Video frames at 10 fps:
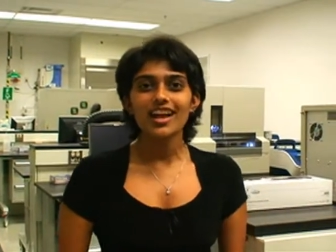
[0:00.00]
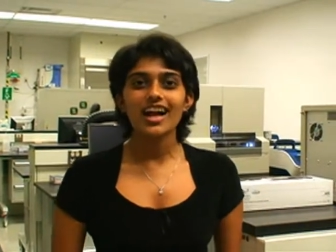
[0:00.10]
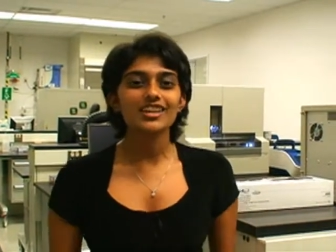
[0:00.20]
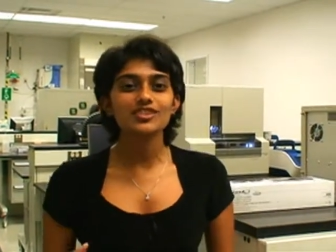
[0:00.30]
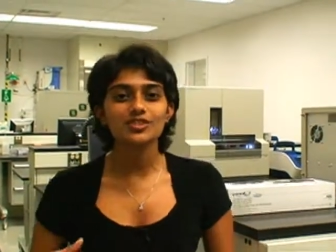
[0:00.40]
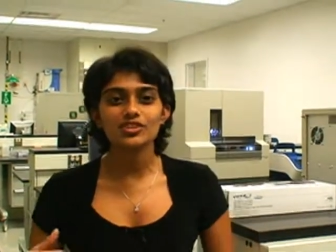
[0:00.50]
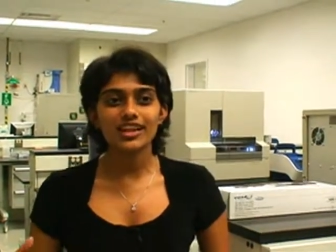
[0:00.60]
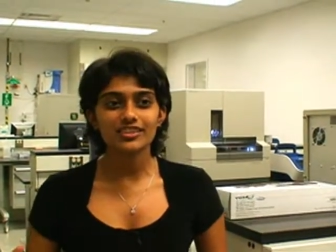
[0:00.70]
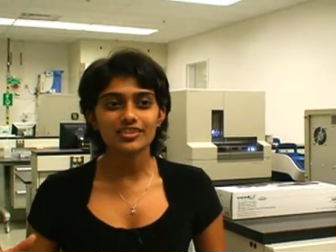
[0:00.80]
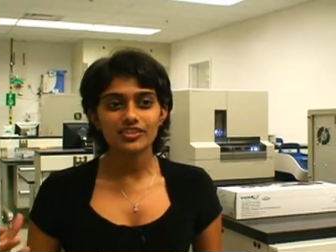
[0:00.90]
I just
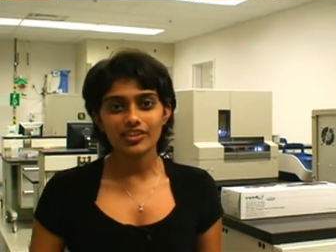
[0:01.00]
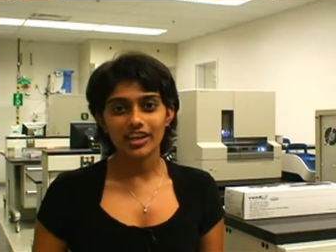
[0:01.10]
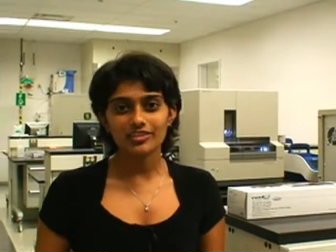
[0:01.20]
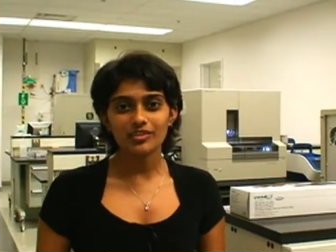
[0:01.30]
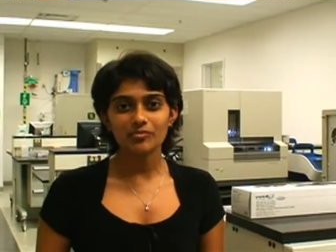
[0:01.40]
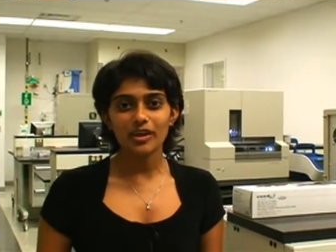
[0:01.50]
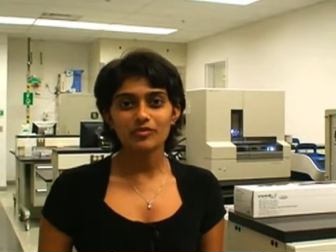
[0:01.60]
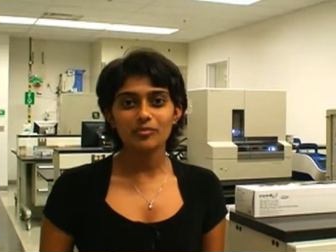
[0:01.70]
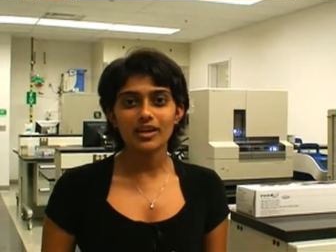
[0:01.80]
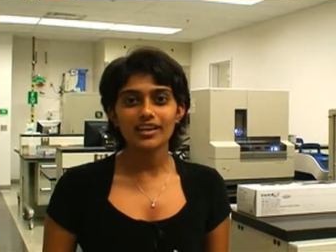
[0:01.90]
contacted the director of
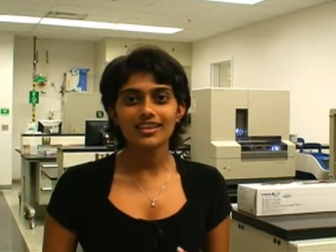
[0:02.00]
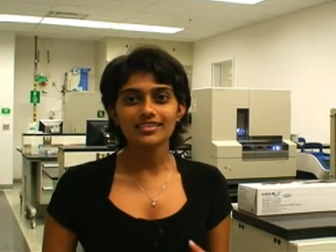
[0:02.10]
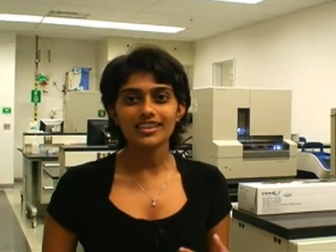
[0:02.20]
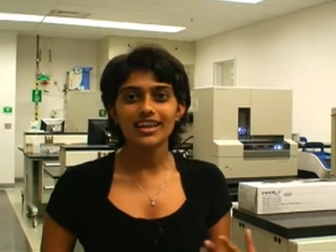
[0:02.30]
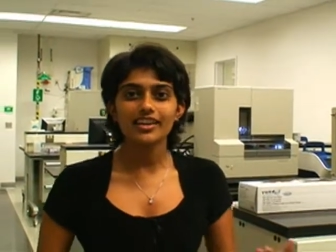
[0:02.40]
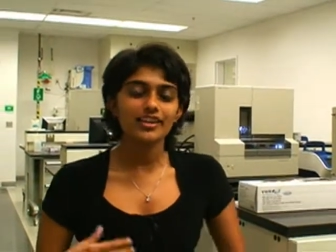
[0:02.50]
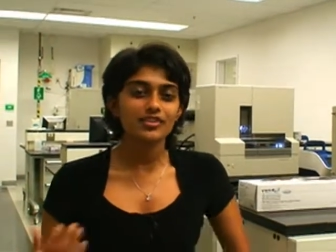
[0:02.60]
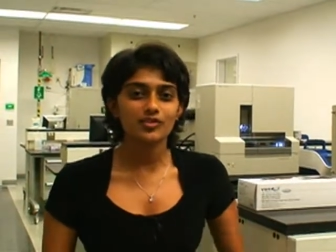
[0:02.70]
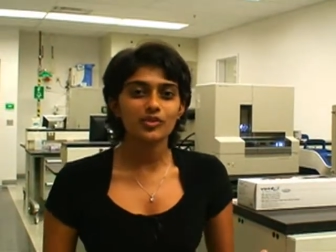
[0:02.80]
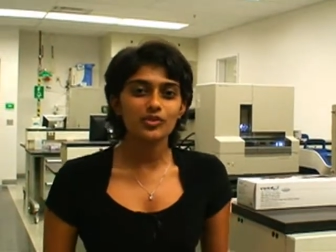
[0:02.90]
bioinformatics and he
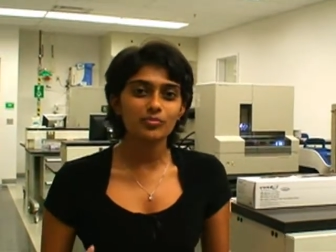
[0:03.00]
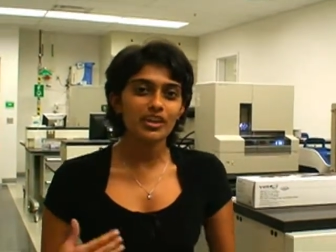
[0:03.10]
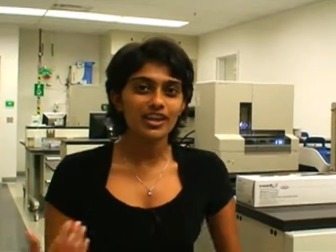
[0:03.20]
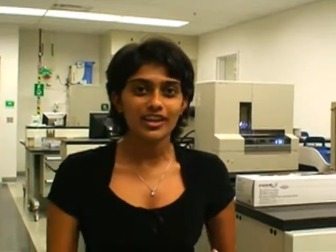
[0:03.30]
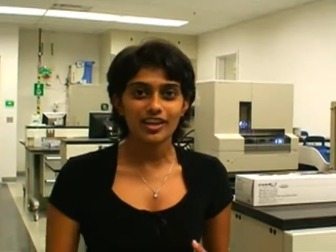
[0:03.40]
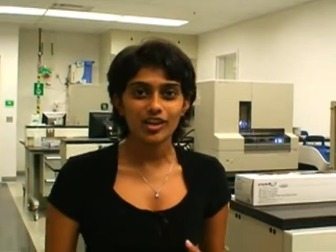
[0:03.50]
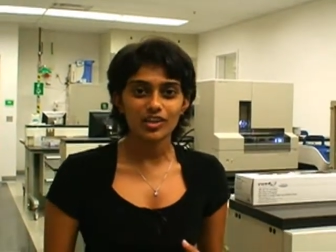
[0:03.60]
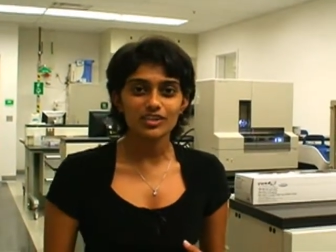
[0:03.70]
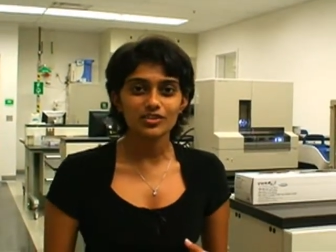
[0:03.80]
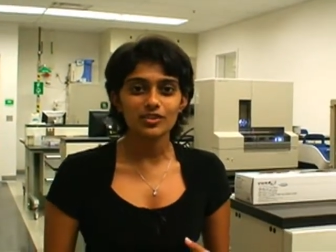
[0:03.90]
interviewed me and I
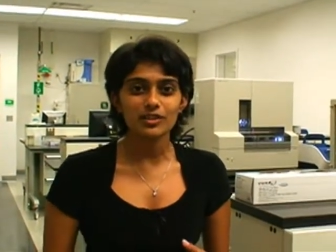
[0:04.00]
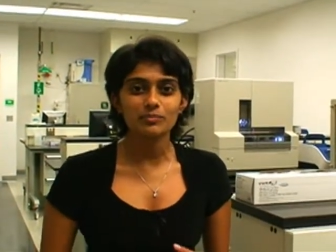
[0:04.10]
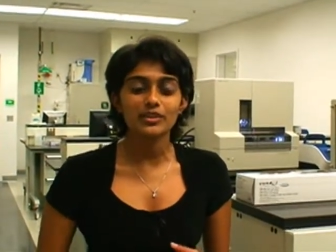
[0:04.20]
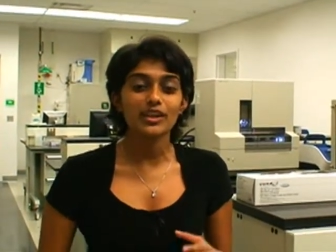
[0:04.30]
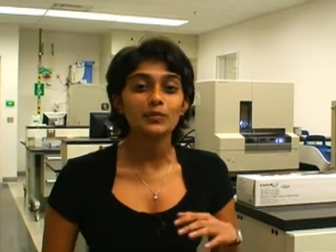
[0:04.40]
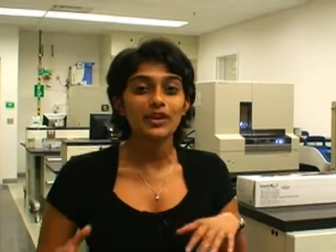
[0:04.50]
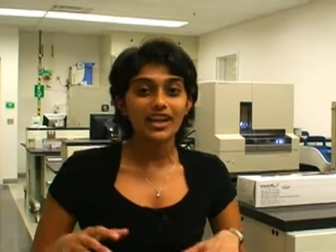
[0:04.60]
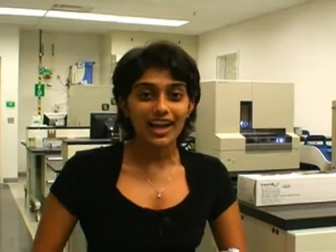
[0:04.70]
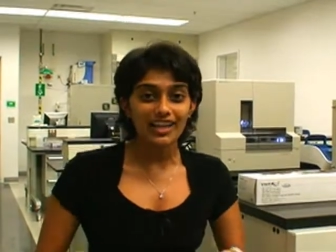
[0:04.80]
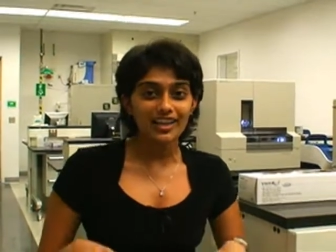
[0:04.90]
got into it. But then when I